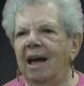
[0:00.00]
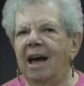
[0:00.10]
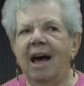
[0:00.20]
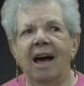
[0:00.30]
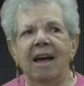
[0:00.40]

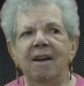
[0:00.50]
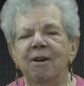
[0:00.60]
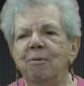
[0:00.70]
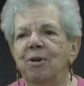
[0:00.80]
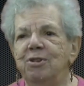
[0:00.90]
I
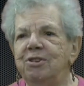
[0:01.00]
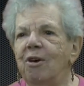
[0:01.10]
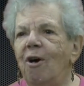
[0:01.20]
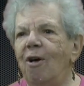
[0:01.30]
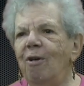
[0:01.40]
was
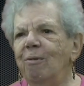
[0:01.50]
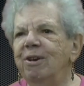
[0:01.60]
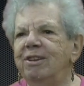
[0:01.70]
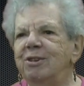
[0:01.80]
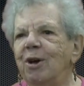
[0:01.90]

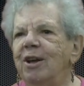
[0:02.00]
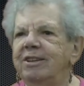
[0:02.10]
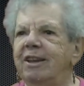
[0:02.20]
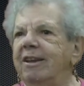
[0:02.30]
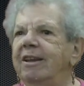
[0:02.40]
always taught
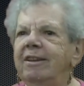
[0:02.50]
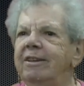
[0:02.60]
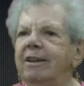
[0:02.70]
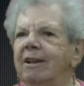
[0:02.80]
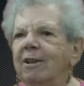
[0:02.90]

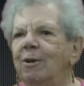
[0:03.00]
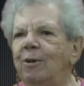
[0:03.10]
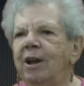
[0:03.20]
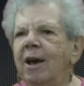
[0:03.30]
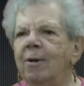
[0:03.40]
to
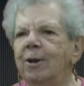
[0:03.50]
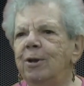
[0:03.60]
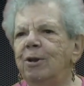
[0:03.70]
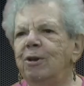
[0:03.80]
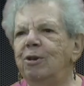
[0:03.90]
learn how to
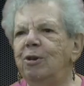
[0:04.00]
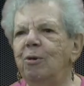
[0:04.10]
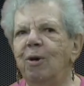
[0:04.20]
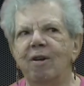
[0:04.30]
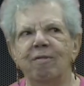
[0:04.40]

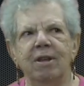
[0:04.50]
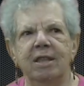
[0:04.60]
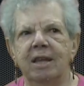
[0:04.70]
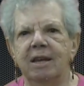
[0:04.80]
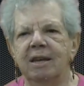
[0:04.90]
do
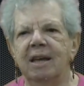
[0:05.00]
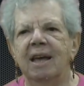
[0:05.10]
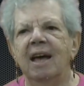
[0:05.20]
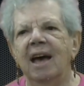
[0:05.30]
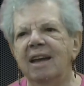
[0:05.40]
everything.
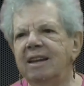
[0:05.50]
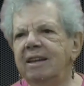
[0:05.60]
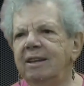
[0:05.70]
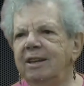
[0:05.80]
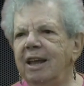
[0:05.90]
I
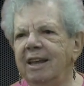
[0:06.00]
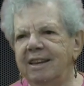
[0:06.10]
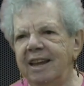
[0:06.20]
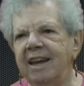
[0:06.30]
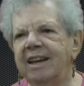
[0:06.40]
didn't
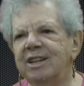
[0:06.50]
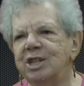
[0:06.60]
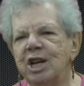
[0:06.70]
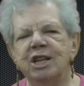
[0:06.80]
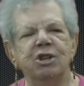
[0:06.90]
take and
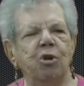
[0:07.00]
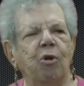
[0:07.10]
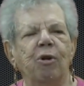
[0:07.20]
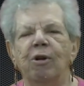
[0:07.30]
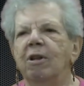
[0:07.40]
change
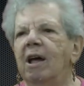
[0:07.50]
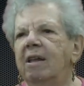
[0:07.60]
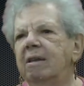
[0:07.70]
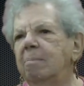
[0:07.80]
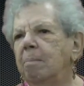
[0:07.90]
oil
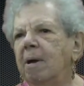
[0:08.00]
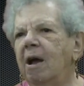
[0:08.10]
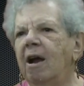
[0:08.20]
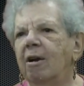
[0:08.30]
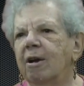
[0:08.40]
on
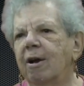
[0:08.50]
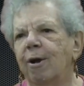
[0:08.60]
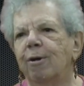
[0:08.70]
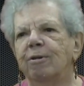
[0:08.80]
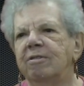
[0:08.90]
our
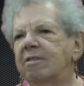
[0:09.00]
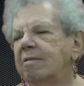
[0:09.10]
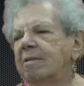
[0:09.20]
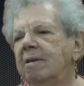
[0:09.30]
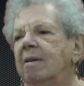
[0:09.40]
cars.
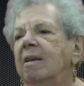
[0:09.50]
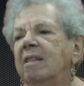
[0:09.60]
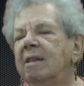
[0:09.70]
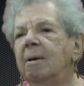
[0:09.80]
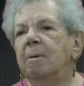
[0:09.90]

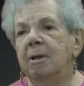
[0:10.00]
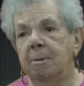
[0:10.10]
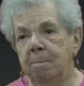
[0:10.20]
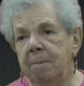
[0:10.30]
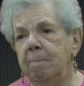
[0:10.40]

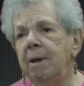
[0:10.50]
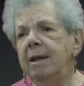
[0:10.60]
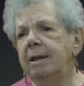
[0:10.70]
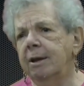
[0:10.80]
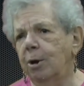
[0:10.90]

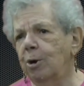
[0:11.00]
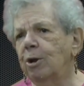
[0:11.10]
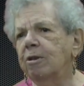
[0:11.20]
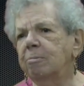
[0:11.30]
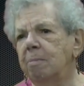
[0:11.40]
Made the
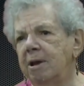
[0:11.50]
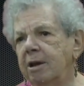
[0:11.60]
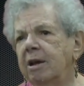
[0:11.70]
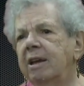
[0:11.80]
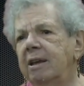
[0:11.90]
girls, my
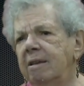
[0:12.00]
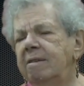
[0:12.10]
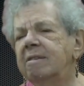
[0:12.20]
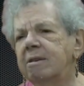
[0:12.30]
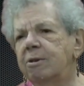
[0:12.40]

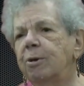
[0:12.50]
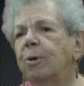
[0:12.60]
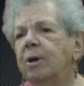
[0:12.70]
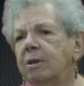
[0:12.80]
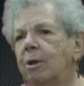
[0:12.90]
kids, do
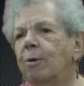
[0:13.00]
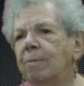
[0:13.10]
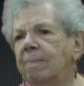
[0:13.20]
it though.